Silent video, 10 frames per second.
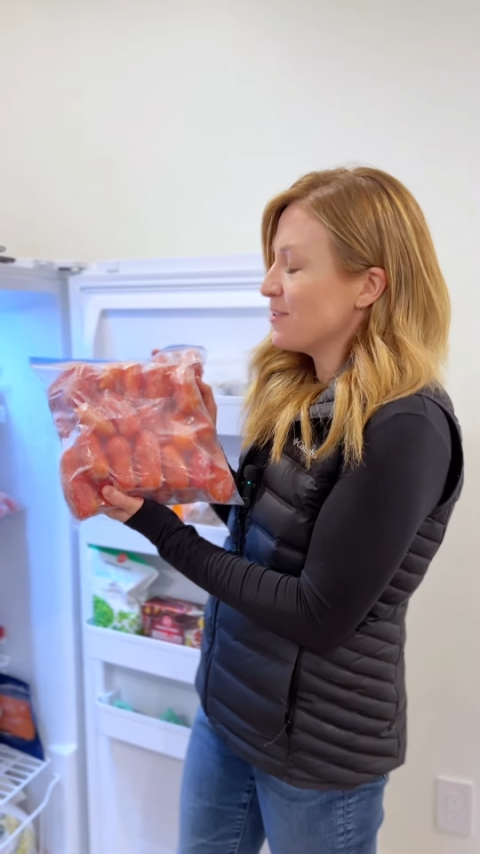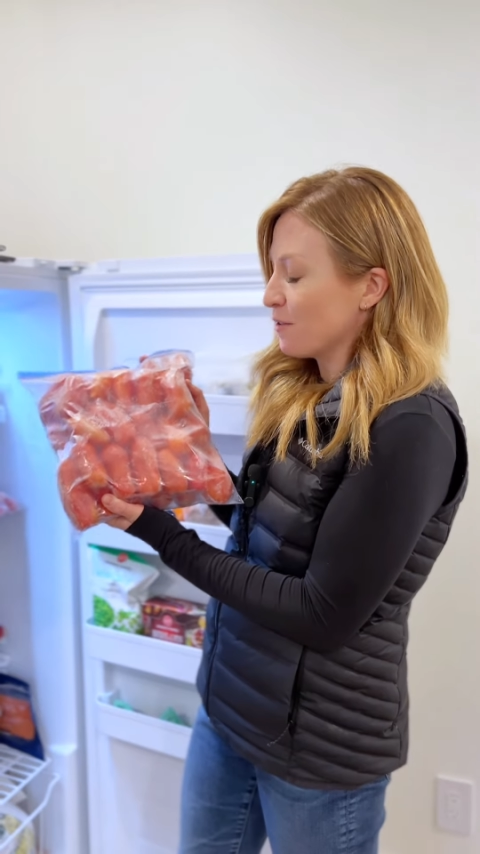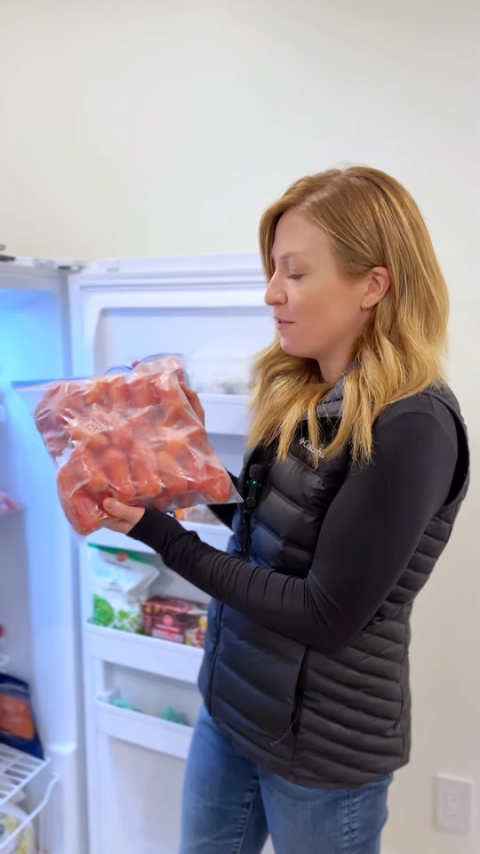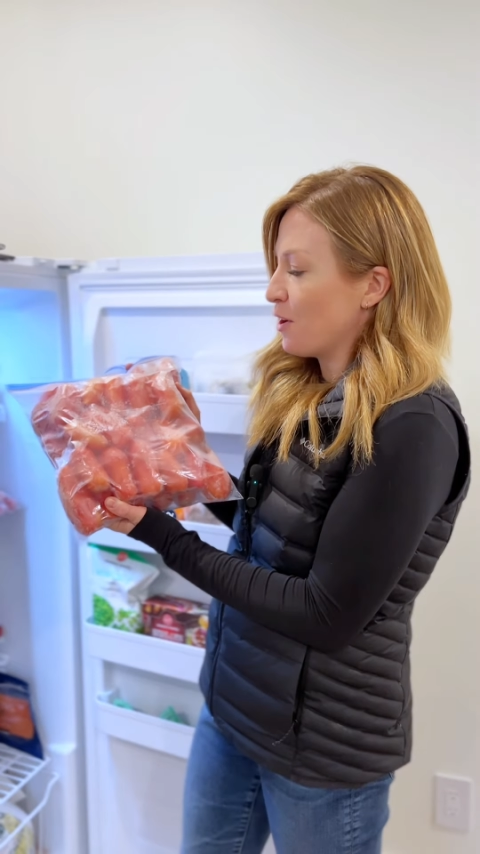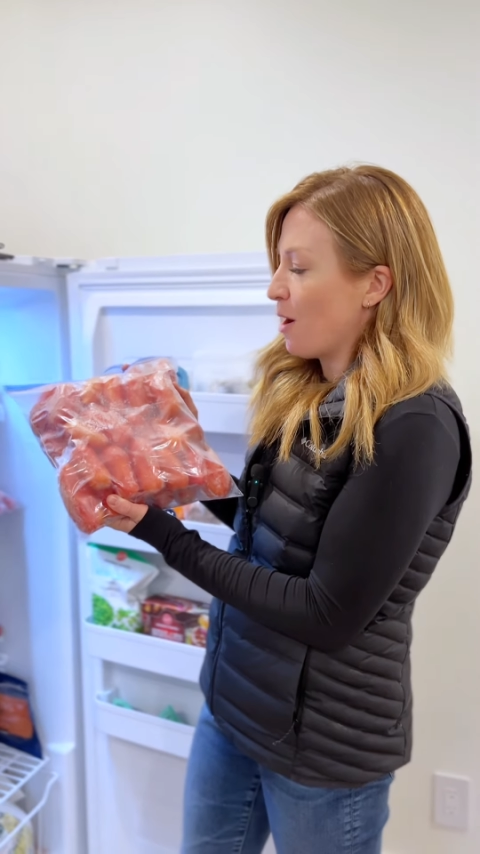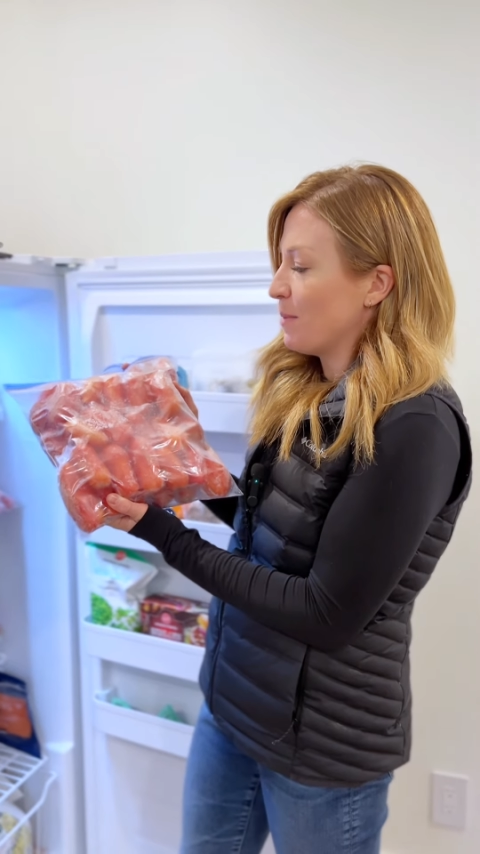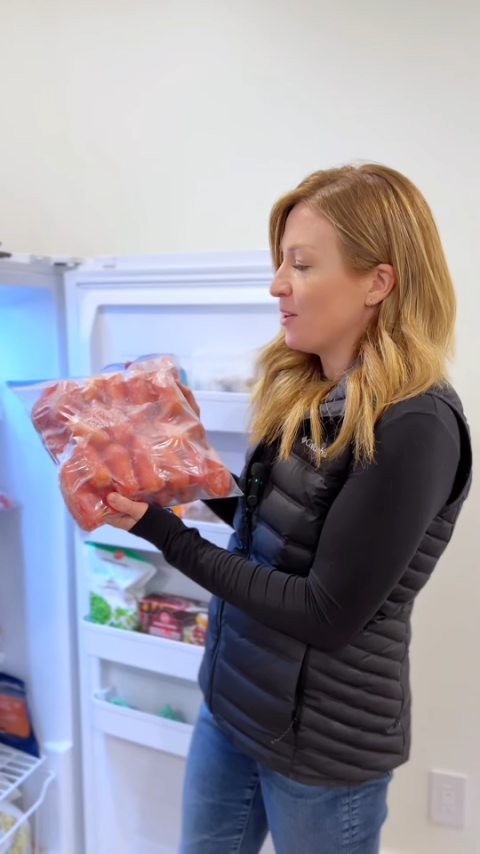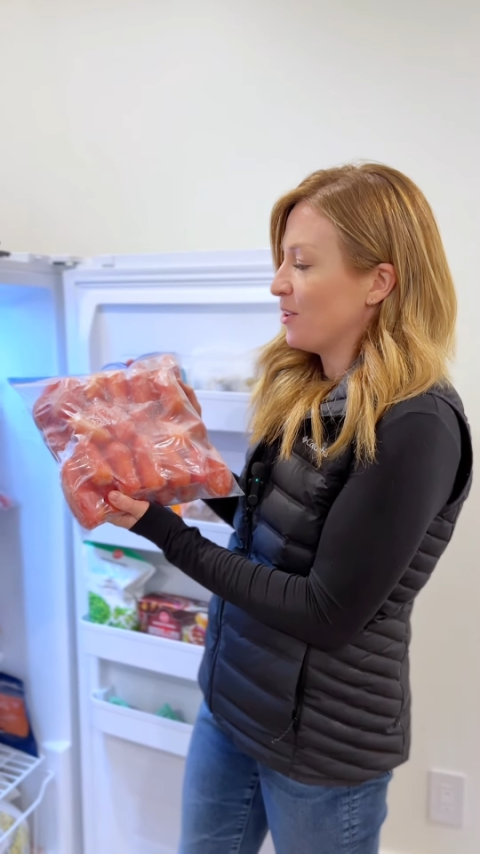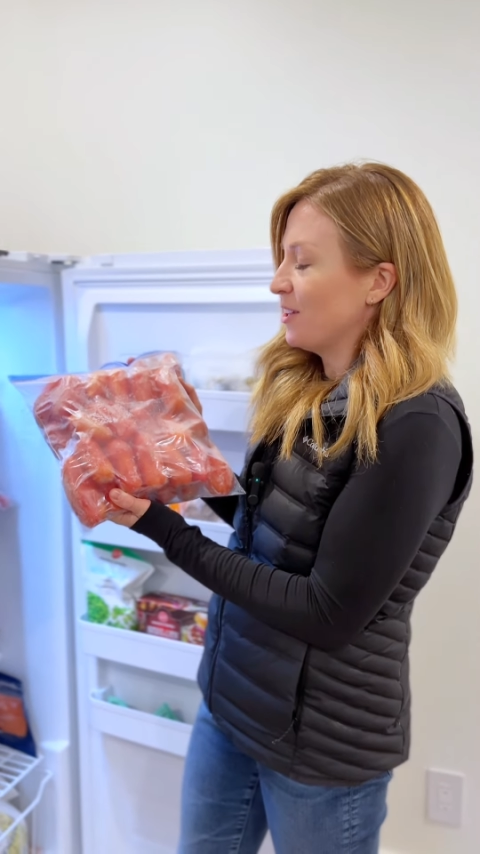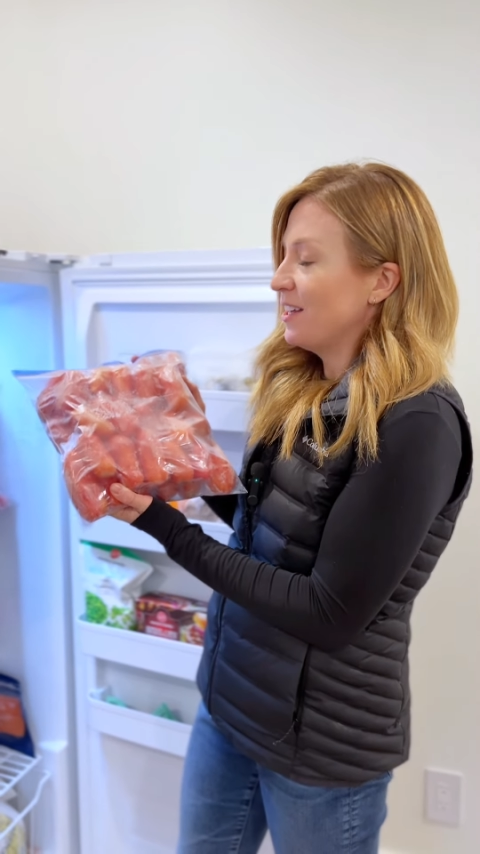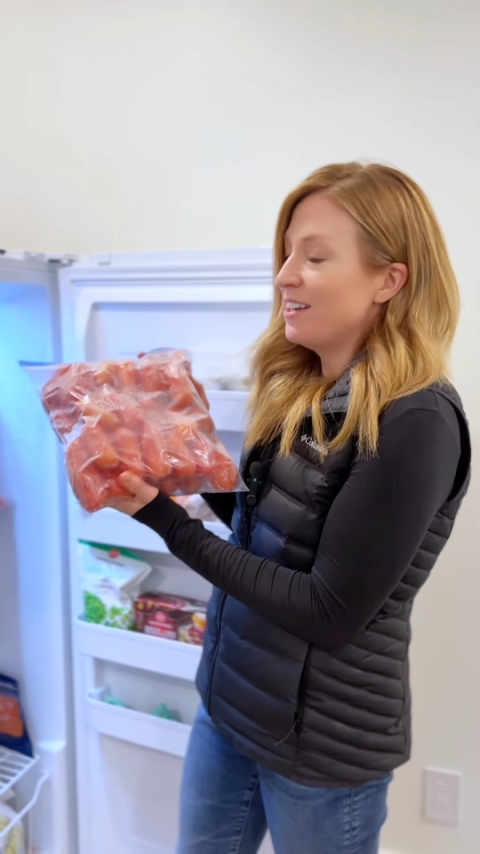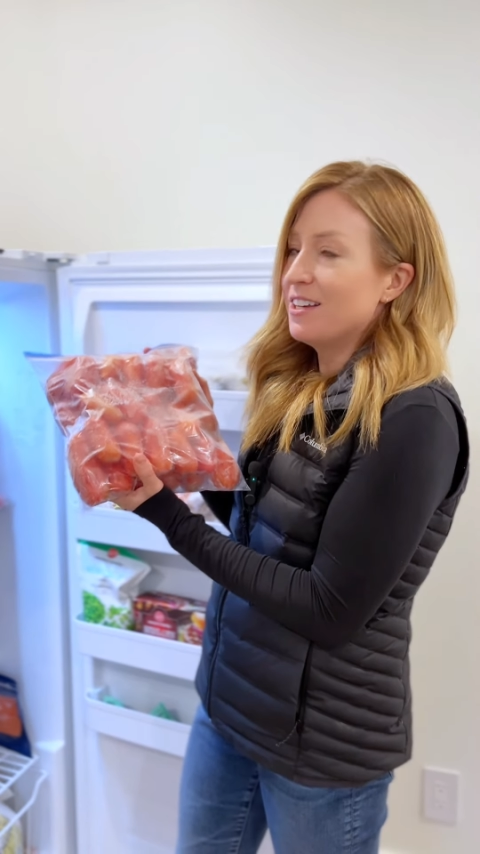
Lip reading: these are phenomenal.